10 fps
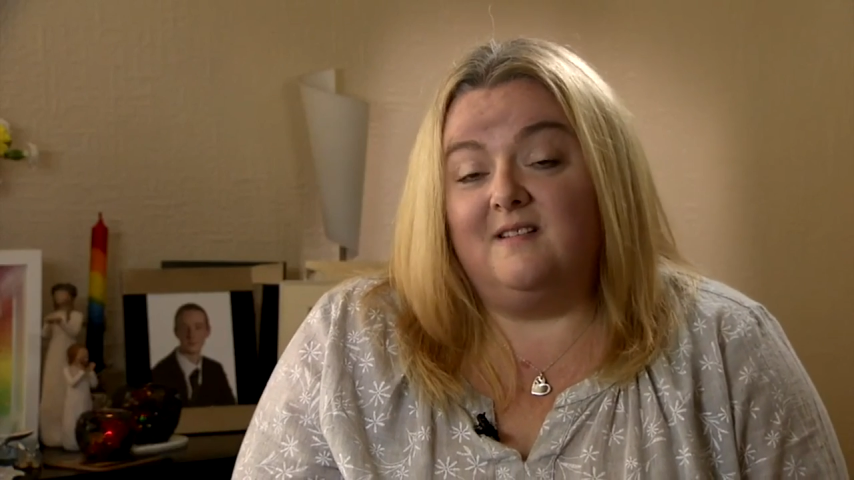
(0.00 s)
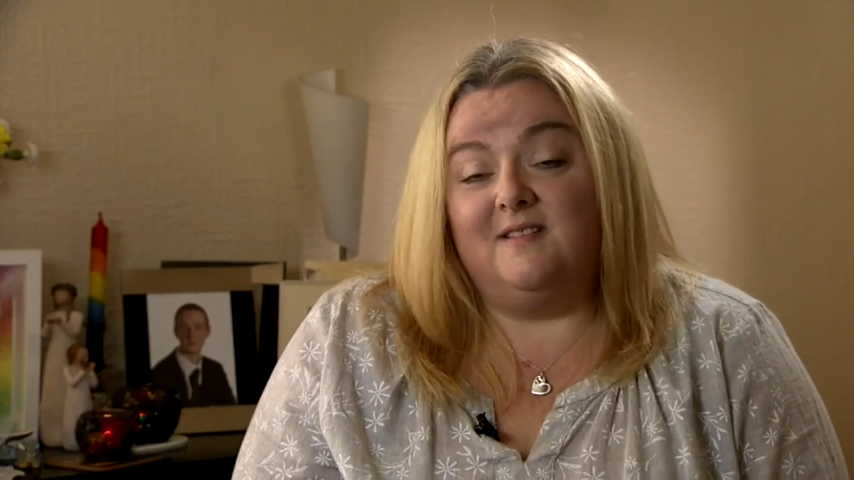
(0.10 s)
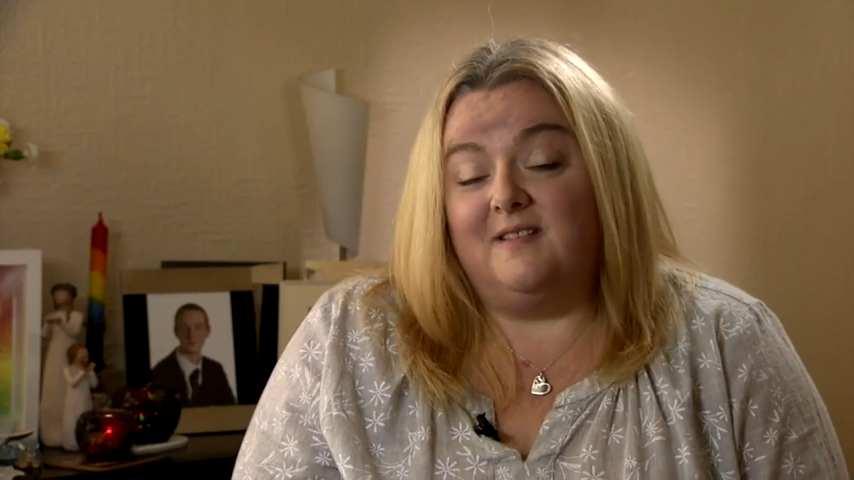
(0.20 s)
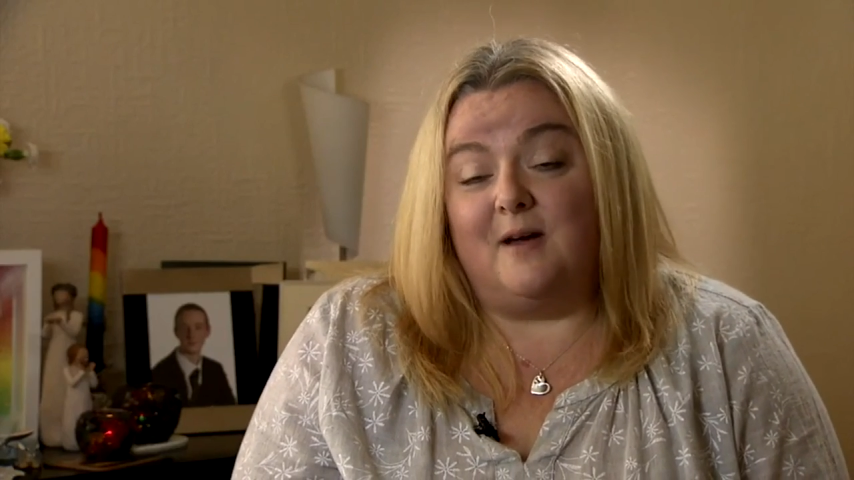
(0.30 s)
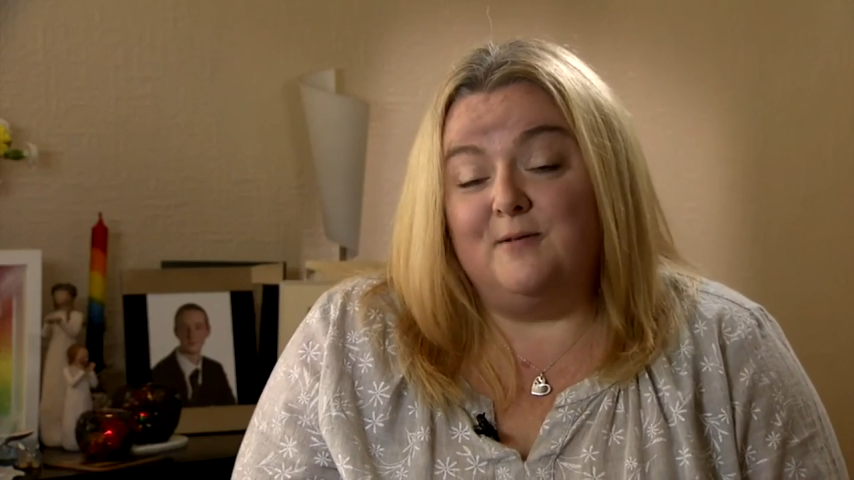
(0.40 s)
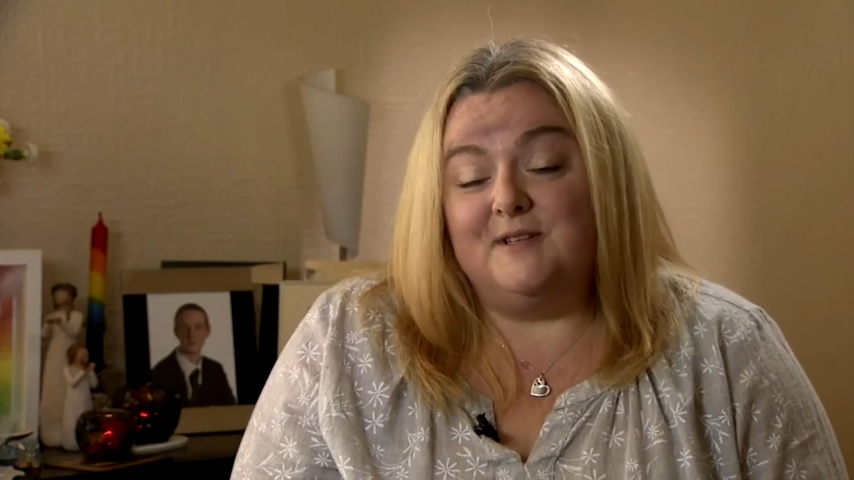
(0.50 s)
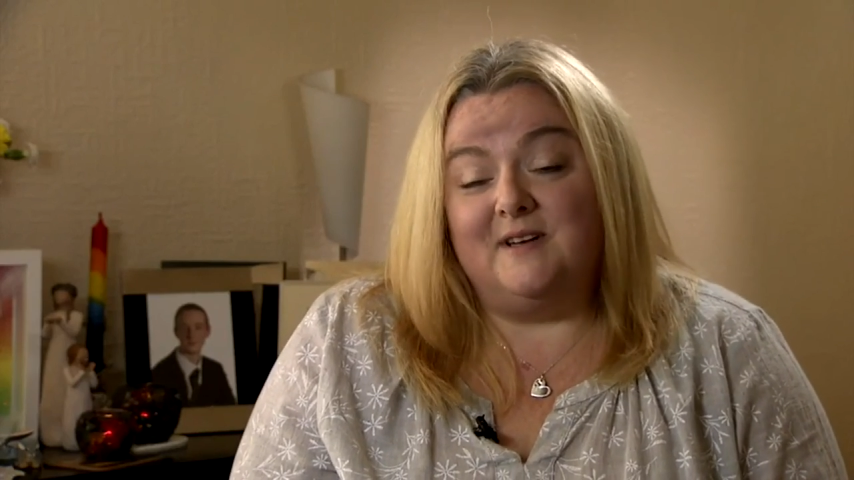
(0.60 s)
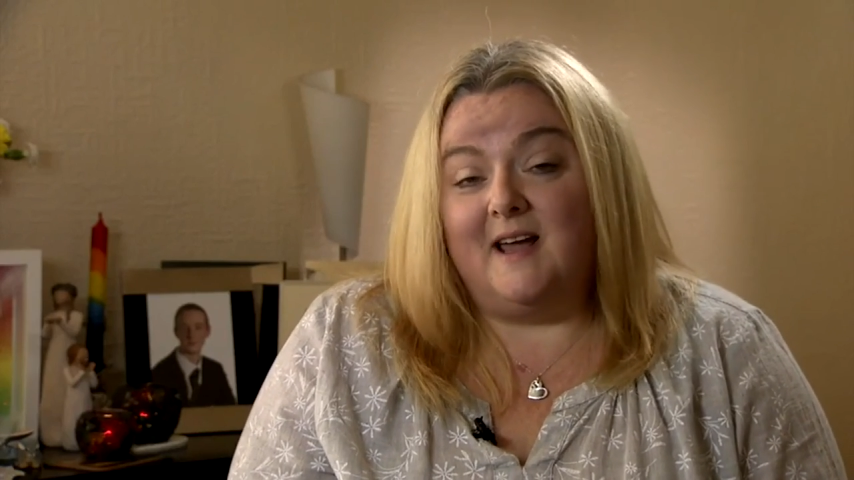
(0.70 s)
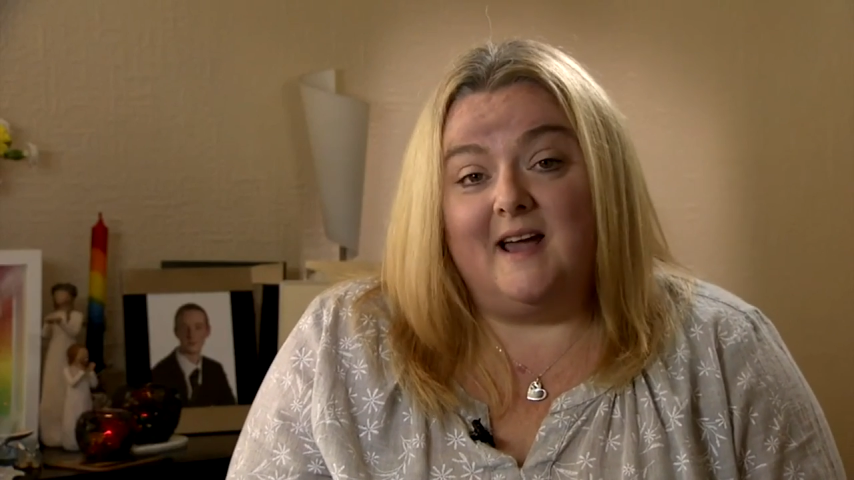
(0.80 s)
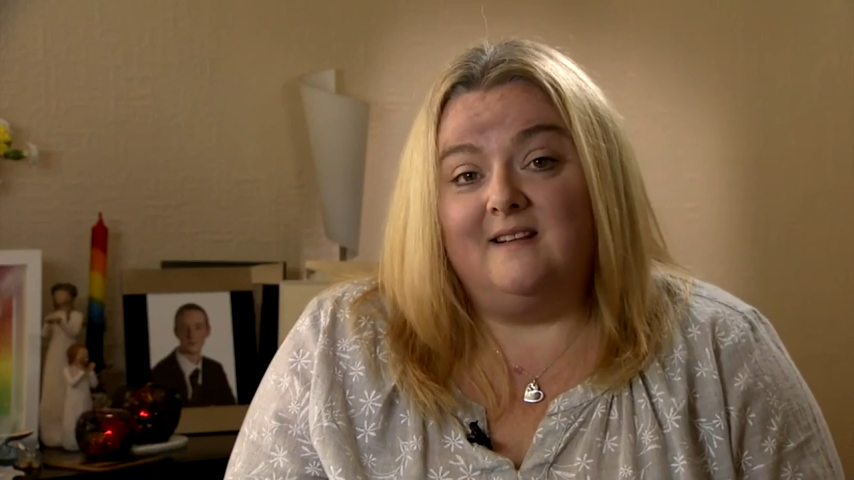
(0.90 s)
that was
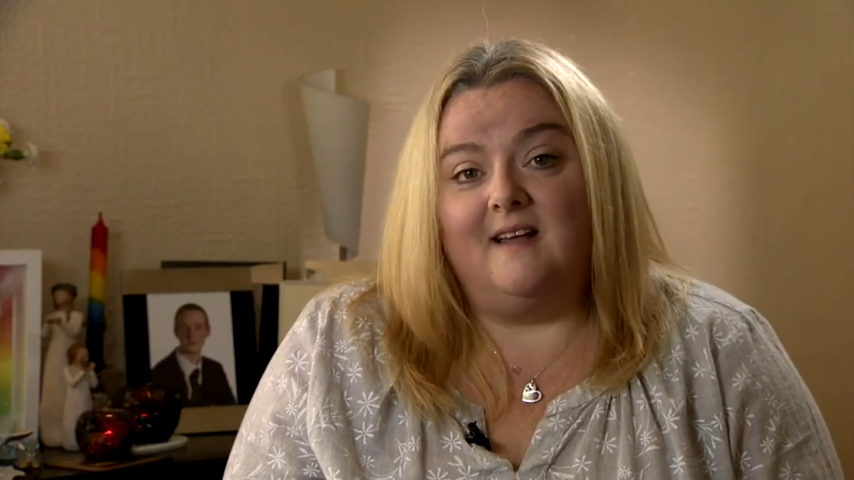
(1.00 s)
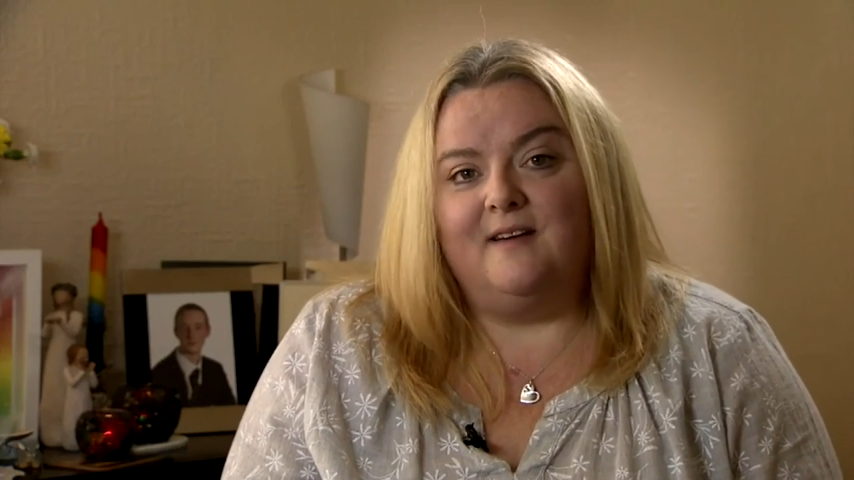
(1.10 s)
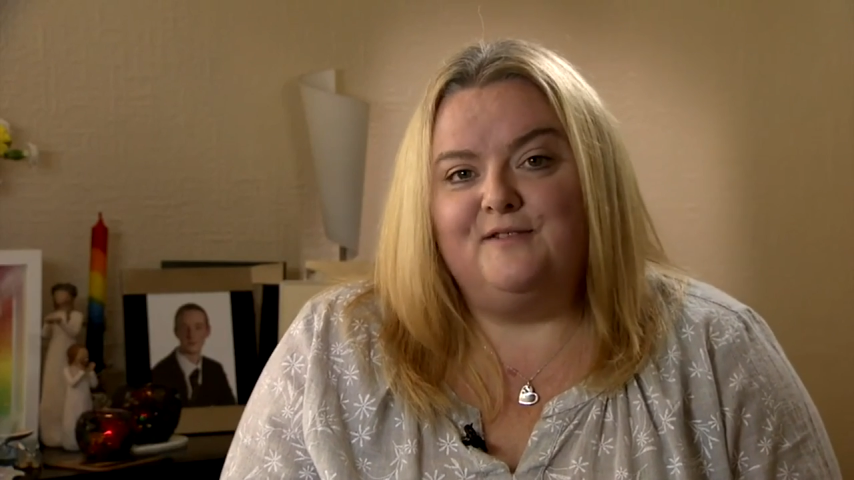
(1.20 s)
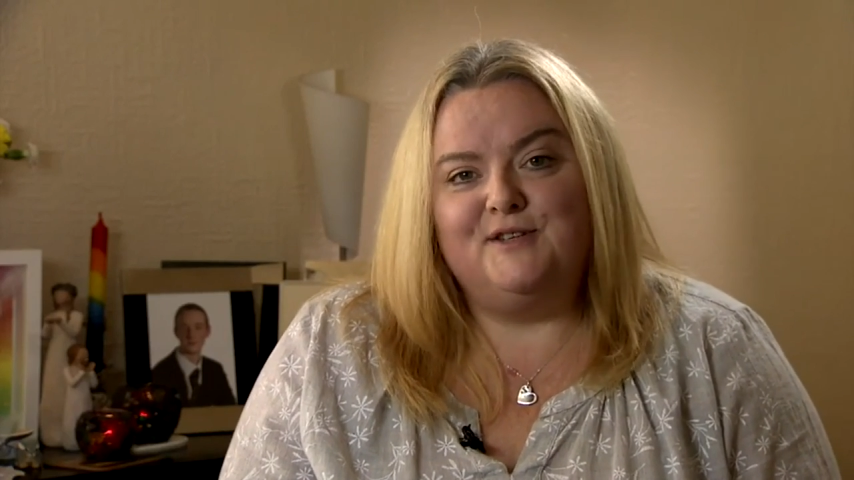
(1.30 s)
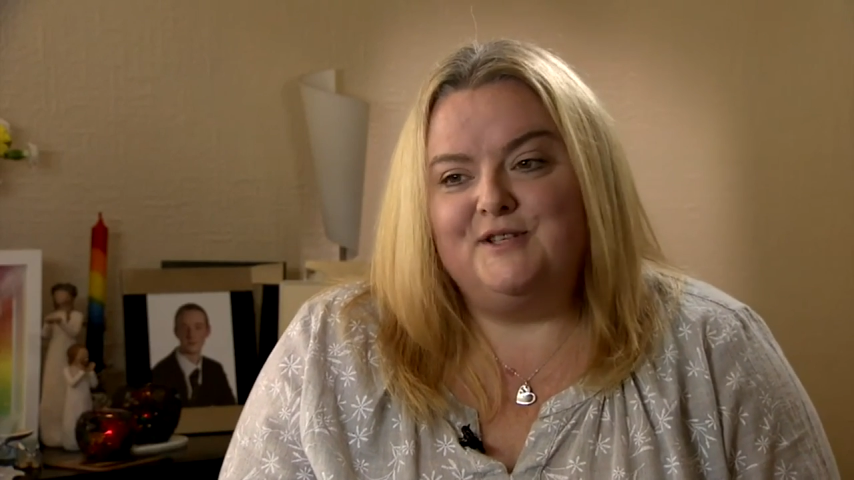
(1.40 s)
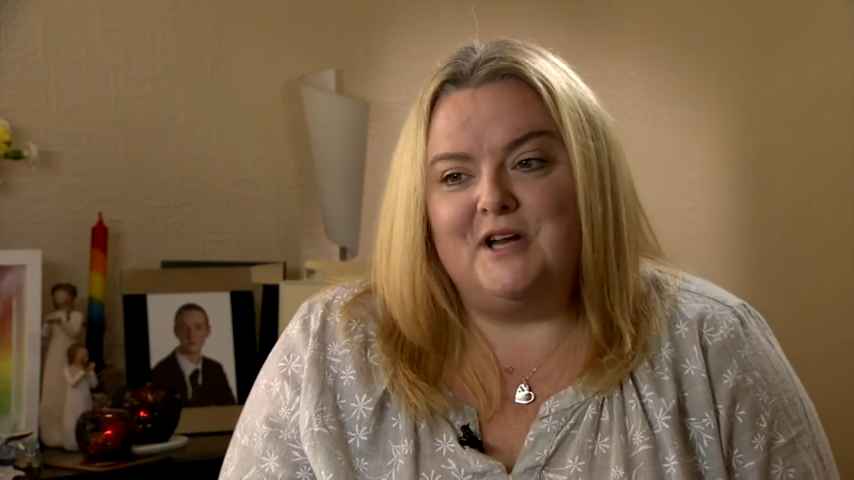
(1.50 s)
the day our lives